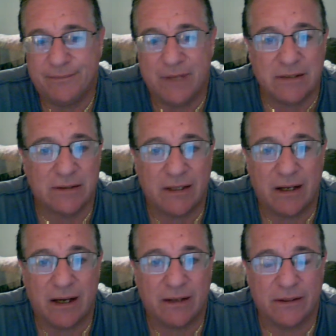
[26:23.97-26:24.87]

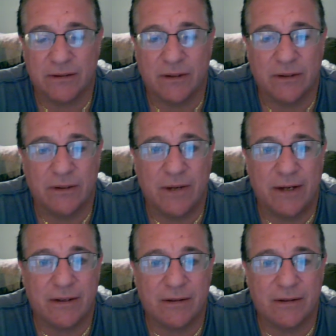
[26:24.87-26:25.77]
basically, I think the only way
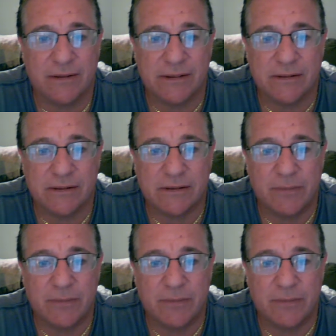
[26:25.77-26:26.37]
you can do this is